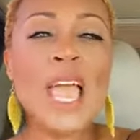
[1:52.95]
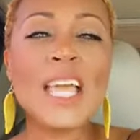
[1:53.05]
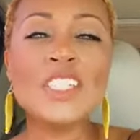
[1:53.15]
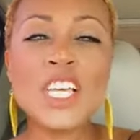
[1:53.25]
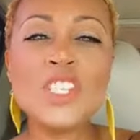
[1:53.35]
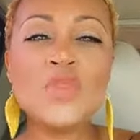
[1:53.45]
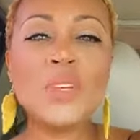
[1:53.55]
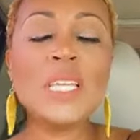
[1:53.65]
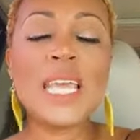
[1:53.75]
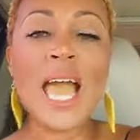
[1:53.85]
and just
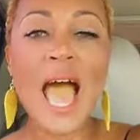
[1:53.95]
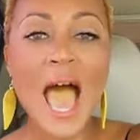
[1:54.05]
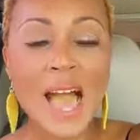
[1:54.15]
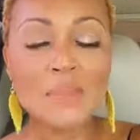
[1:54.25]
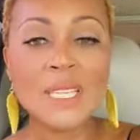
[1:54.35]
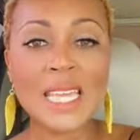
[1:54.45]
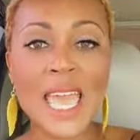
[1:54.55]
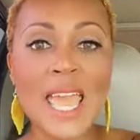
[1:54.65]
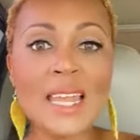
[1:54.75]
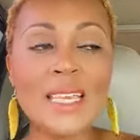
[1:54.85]
feeling
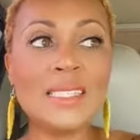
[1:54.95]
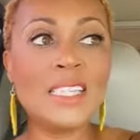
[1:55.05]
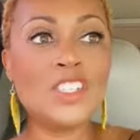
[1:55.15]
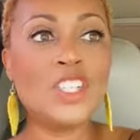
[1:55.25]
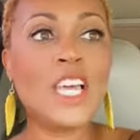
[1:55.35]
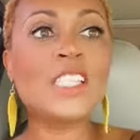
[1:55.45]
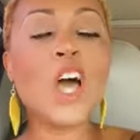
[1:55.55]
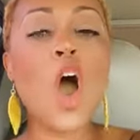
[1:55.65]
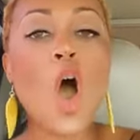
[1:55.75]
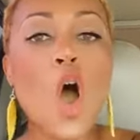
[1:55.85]
obligated to just
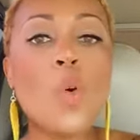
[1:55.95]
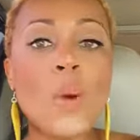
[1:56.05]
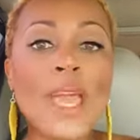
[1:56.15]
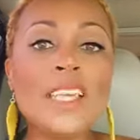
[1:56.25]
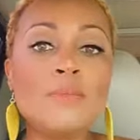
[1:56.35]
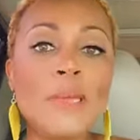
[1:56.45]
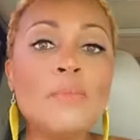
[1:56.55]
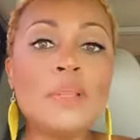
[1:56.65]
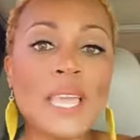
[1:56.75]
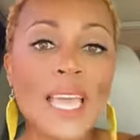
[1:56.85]
always
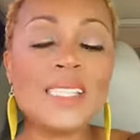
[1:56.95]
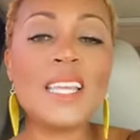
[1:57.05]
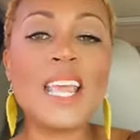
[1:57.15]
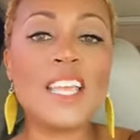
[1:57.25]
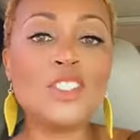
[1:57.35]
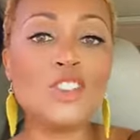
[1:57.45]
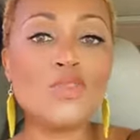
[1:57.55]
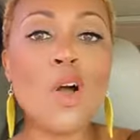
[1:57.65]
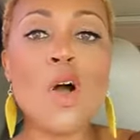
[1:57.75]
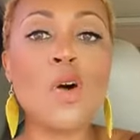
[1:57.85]
be planted in
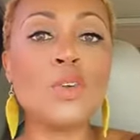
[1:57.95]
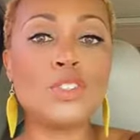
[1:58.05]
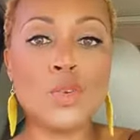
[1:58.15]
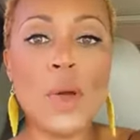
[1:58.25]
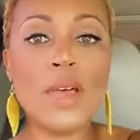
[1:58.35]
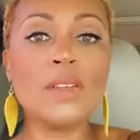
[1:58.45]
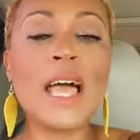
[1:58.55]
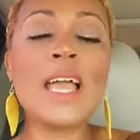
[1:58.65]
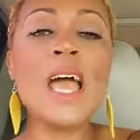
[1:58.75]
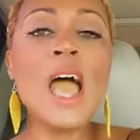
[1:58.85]
strong soil.
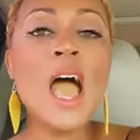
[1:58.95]
Like,